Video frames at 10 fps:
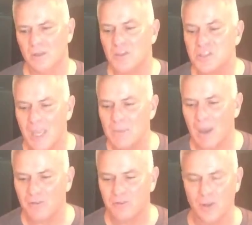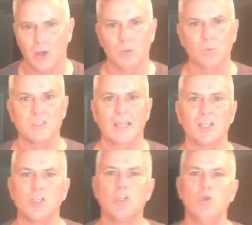The shame I felt was like
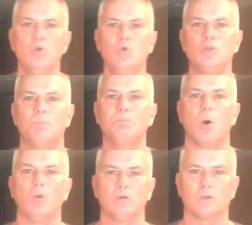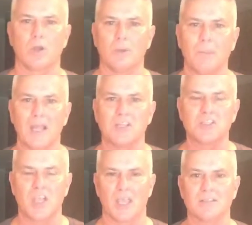a huge boulder on my
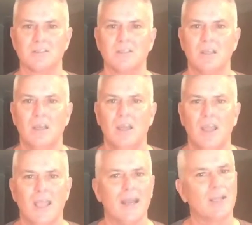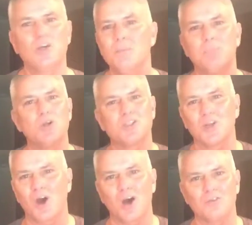chest, and I couldn't push
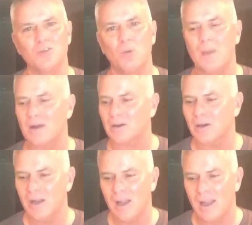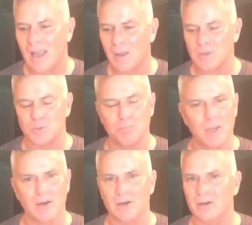it off no matter how much
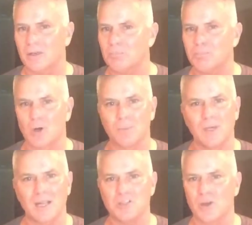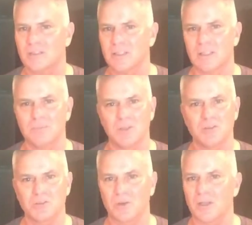beer and bourbon I drank to give me
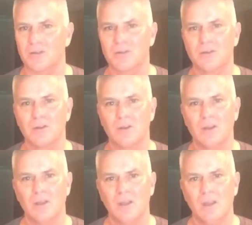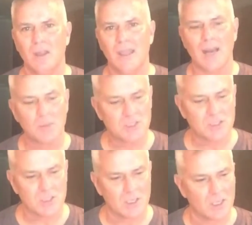strength. And
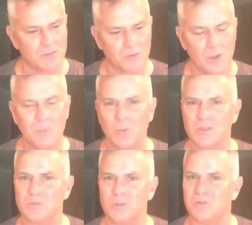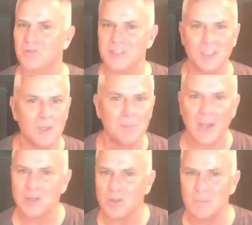Freeman was visiting
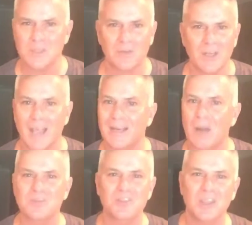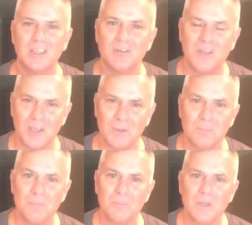my dreams every night, and I was thinking of
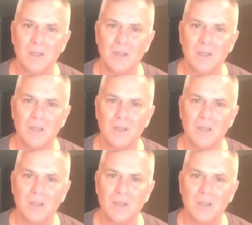him